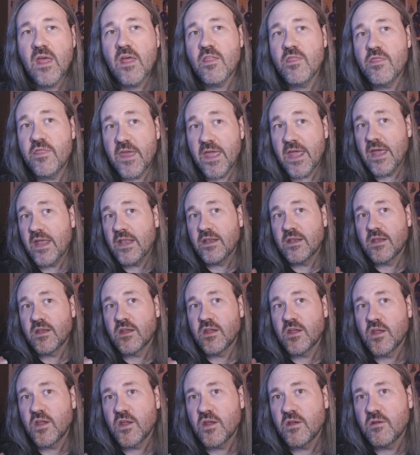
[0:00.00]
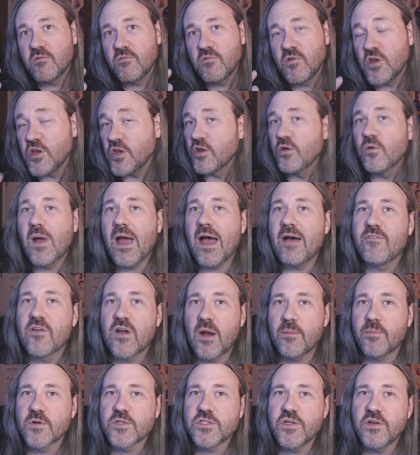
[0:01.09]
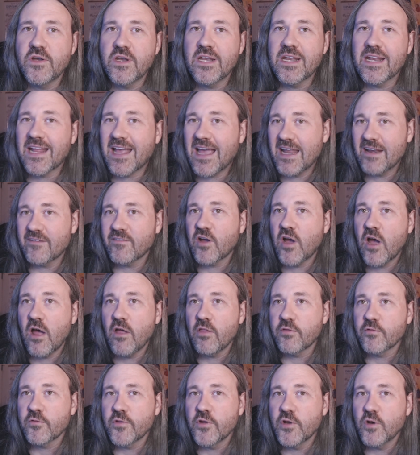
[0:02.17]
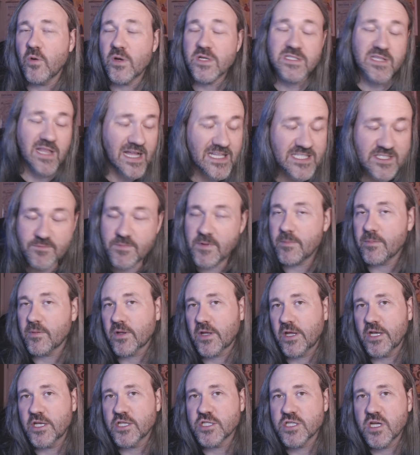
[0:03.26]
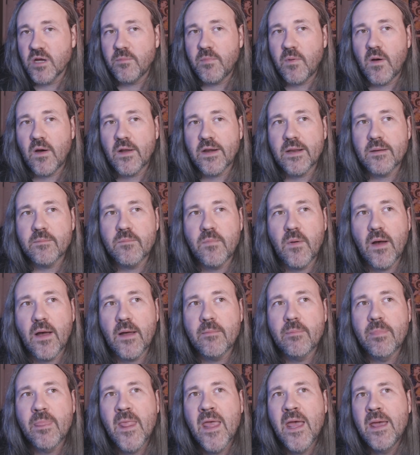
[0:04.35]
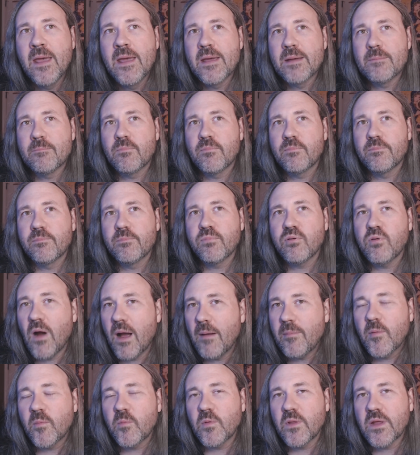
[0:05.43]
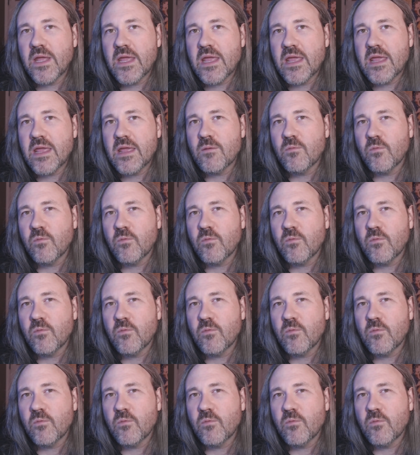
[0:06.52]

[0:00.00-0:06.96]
then you have an opportunity to kind of cut through the noise. Lots of people are going to jump on it, but probably